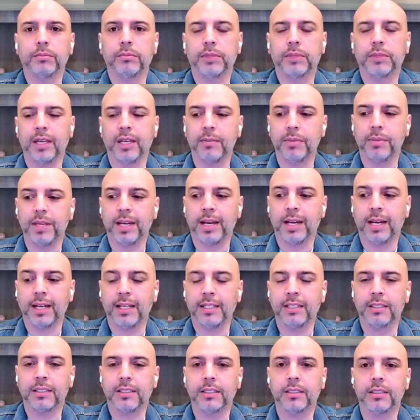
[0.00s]

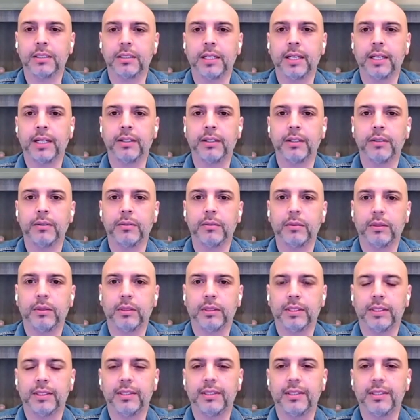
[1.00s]
KPIs. And
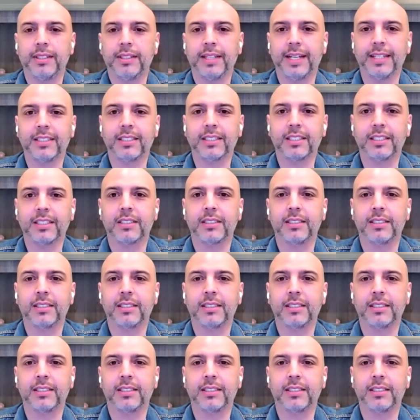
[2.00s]
that's